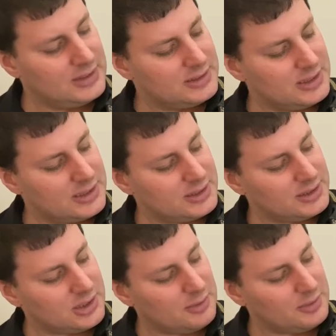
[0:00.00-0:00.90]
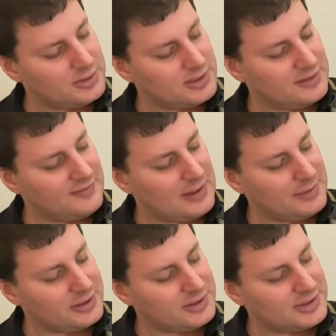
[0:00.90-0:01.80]
See, because it's almost D flat
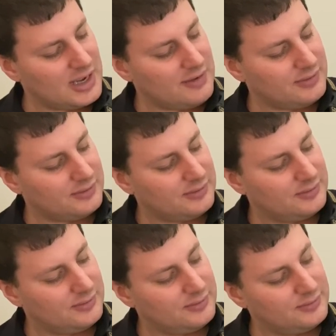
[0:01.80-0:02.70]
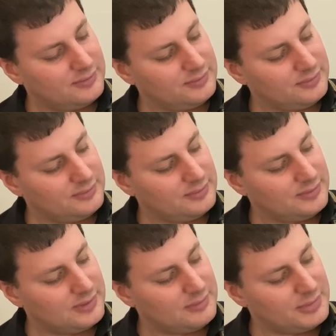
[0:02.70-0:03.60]
major
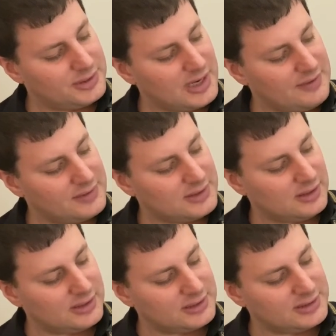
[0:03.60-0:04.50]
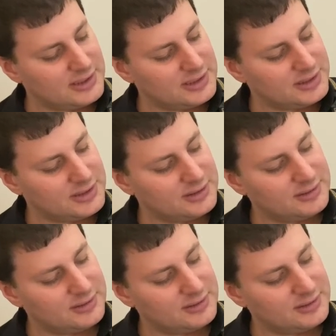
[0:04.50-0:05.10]
7, but you have this little extension,